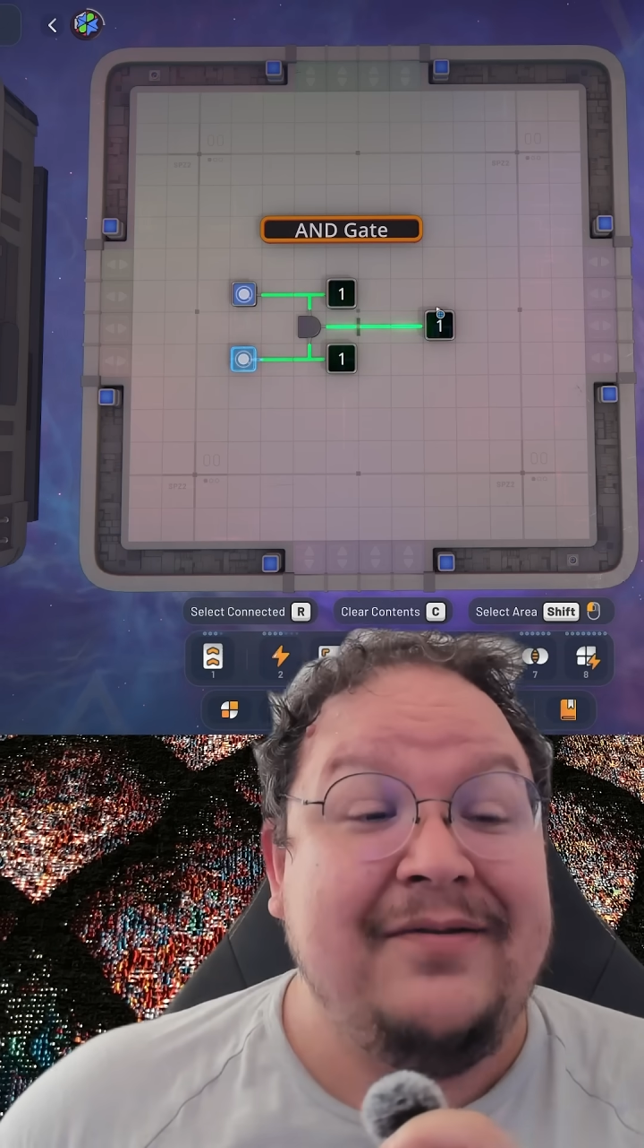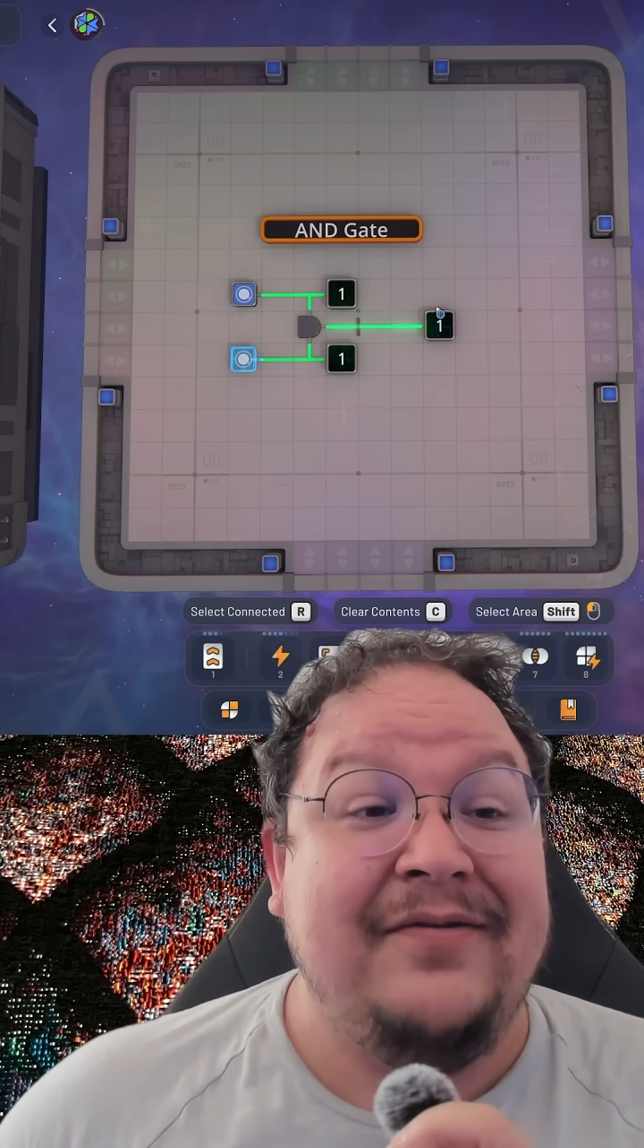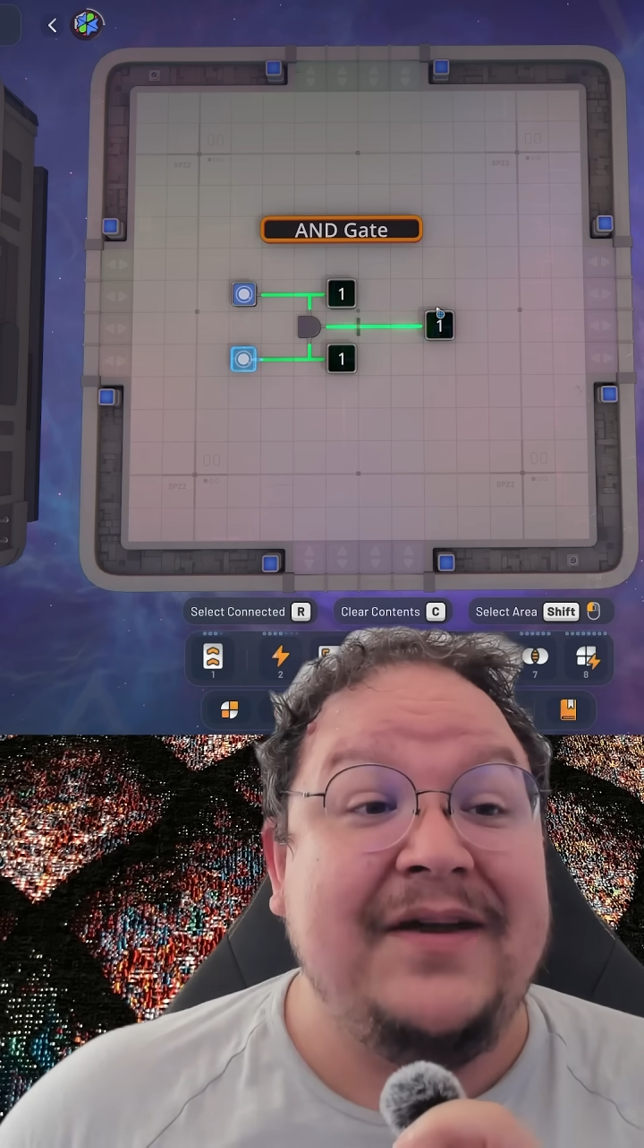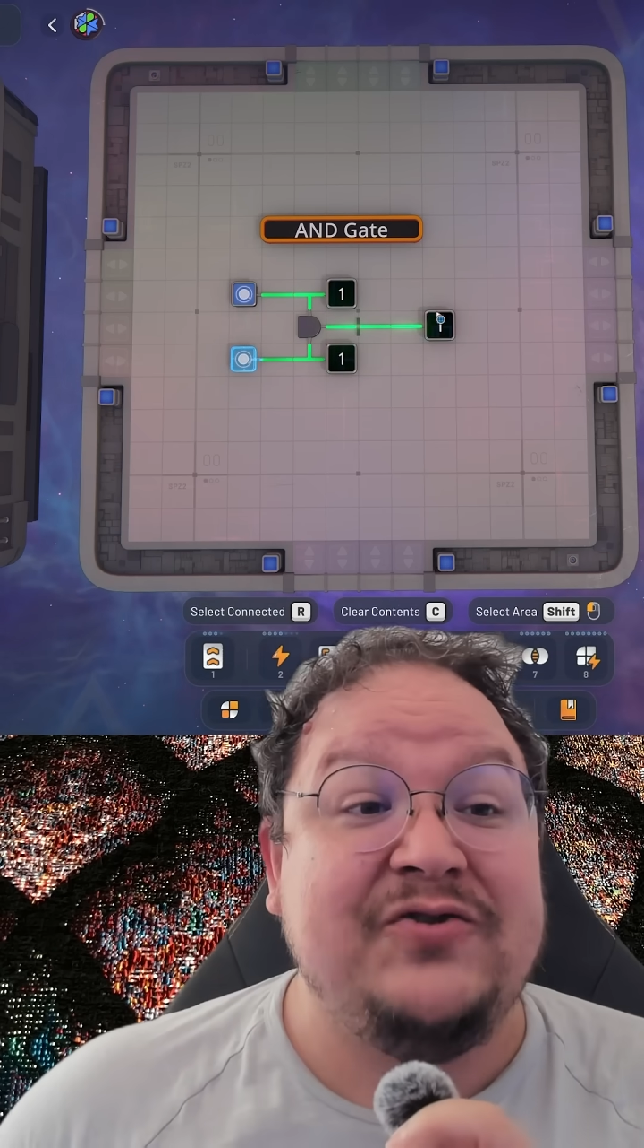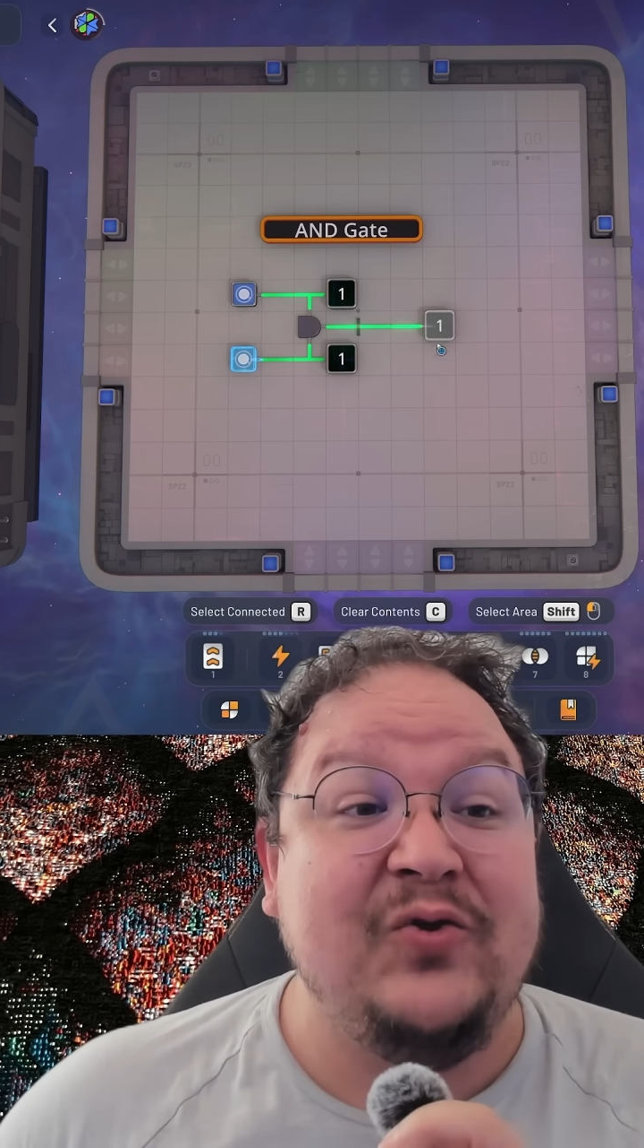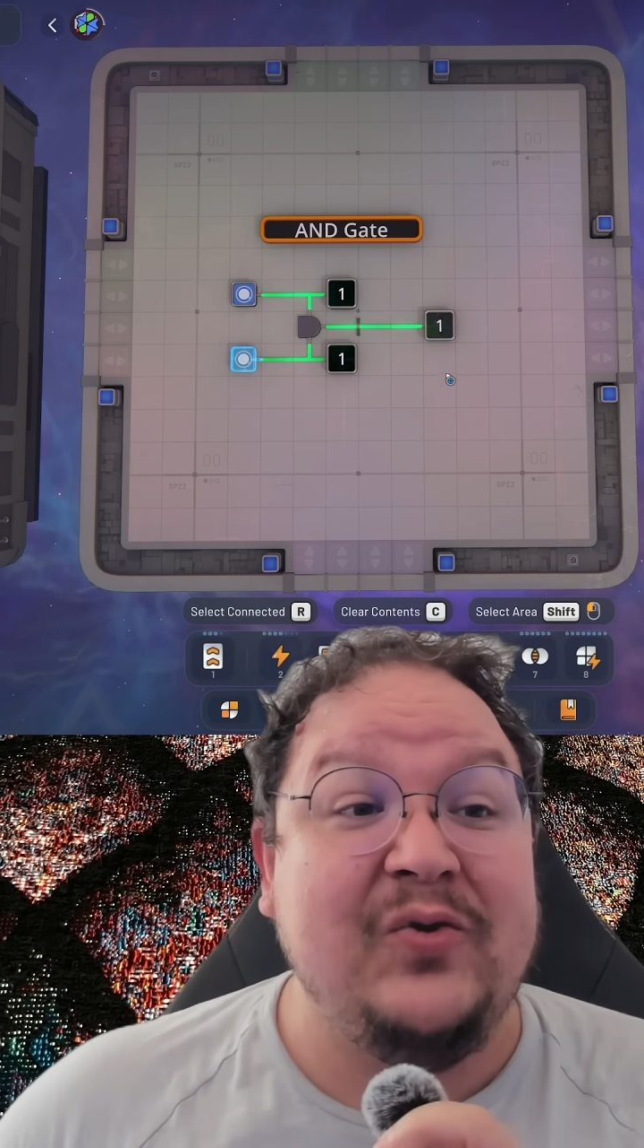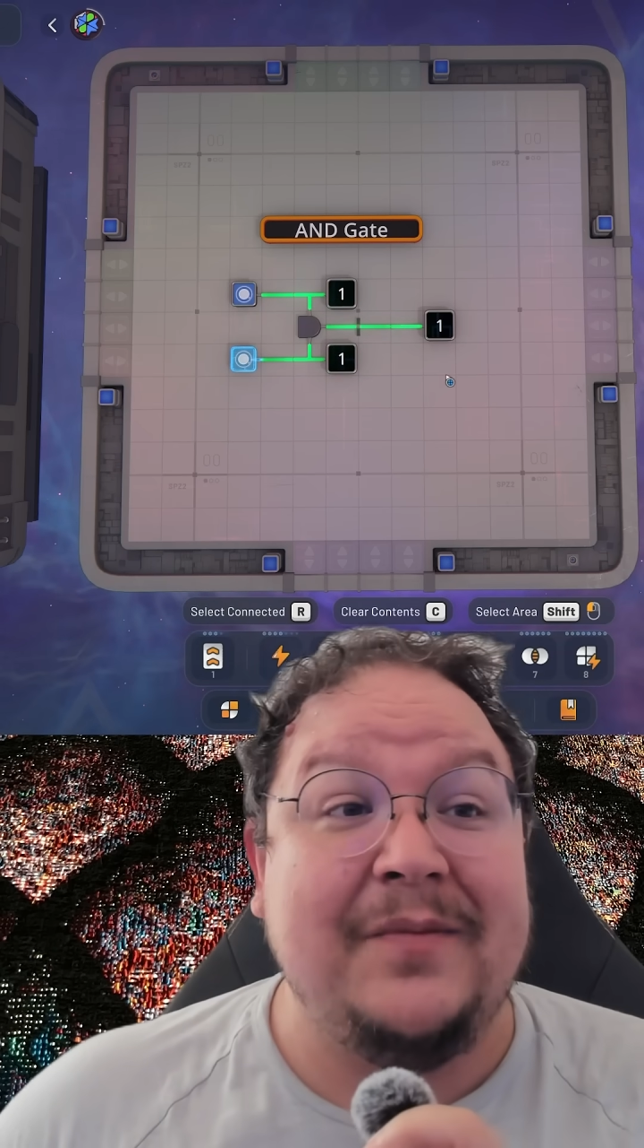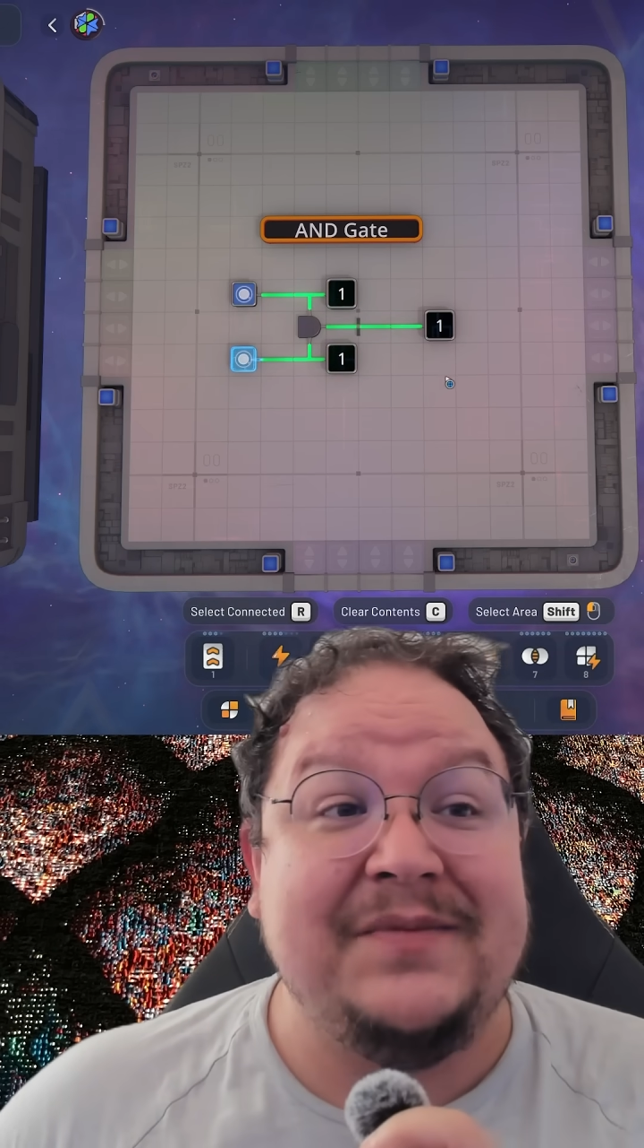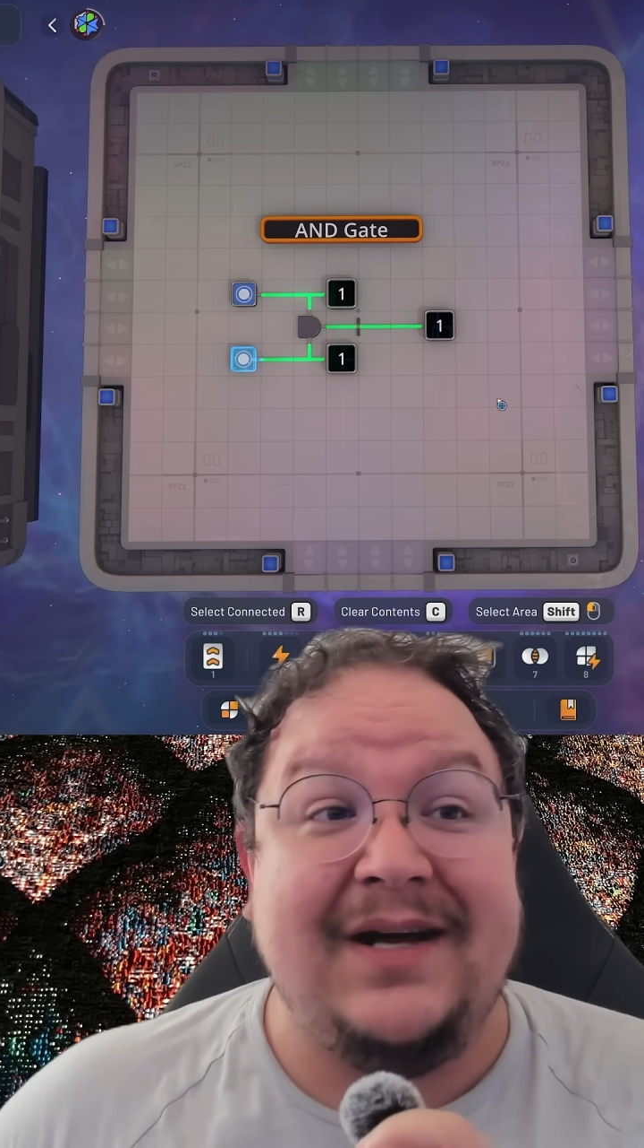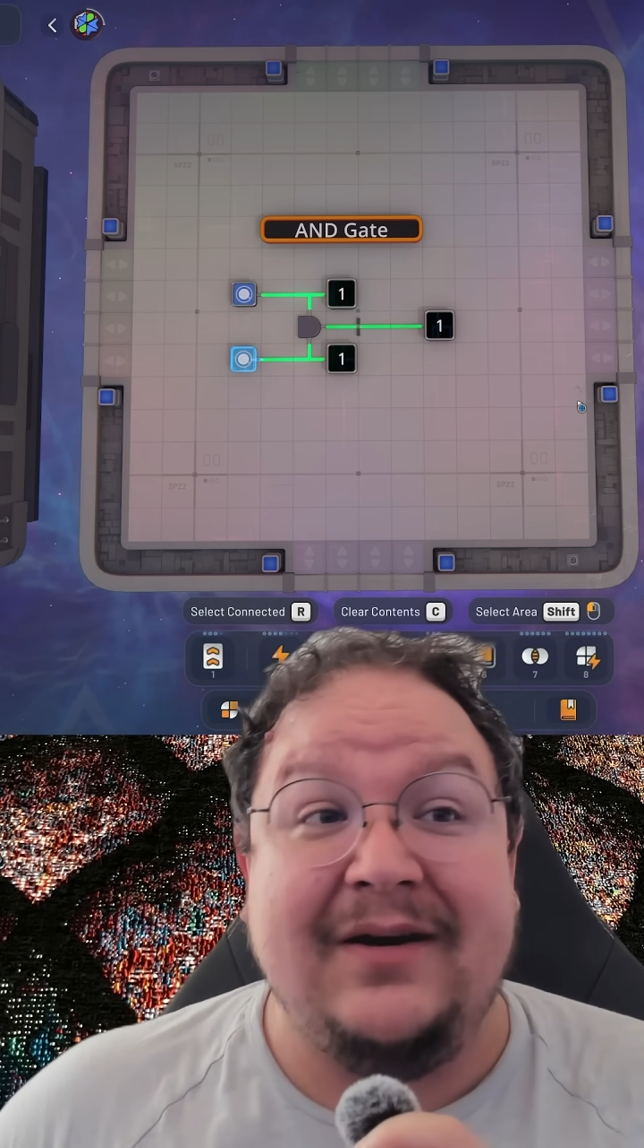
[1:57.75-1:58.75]
then true
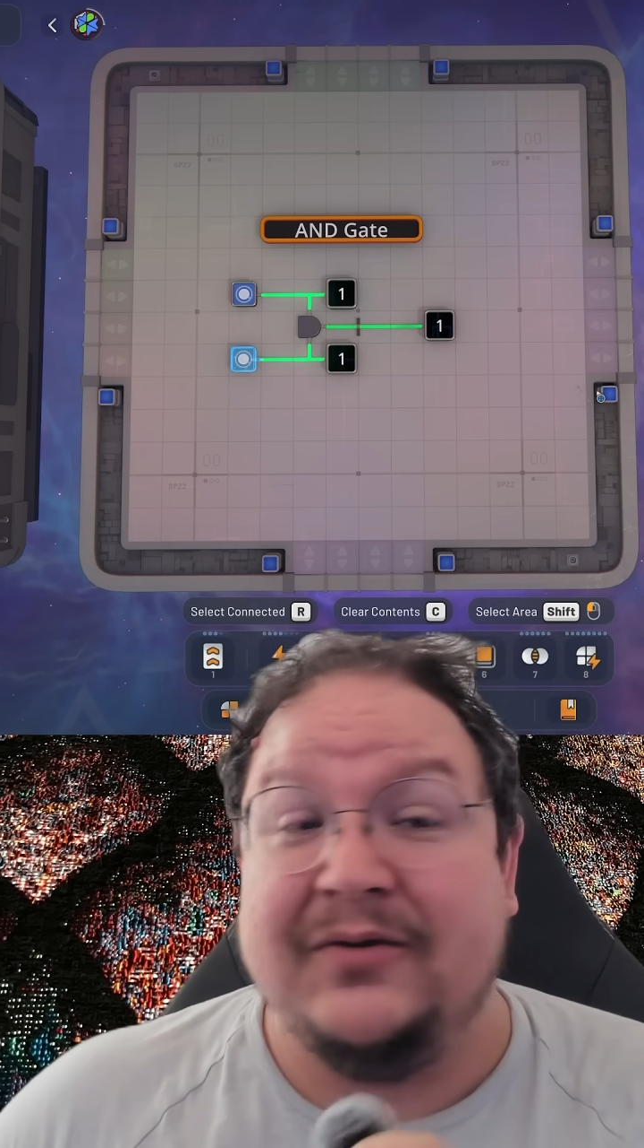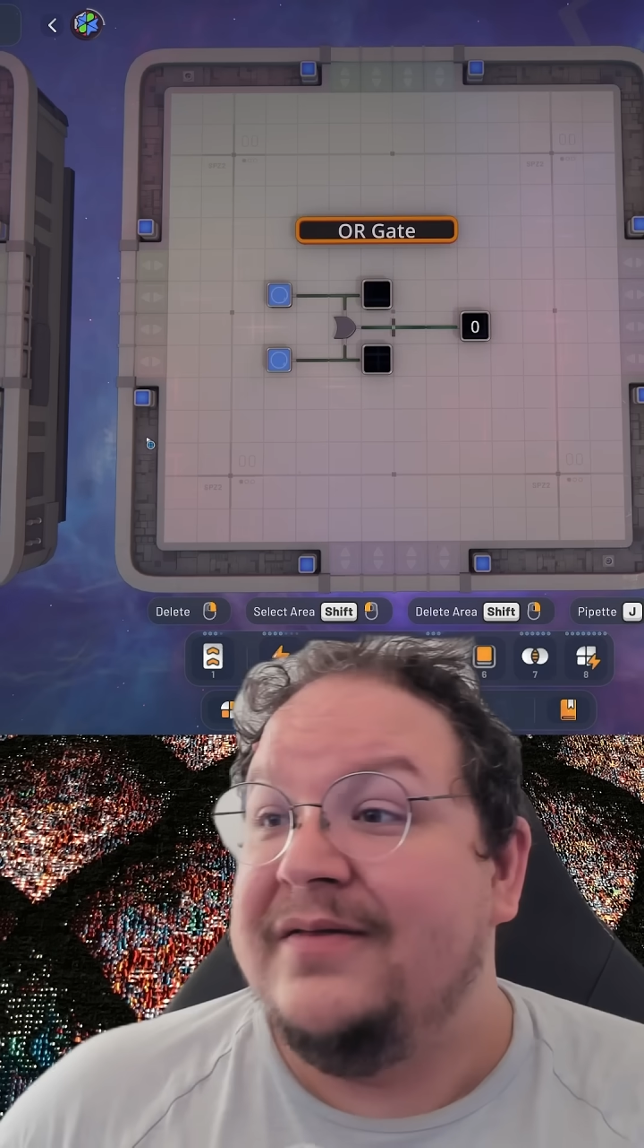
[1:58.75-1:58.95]
comes out.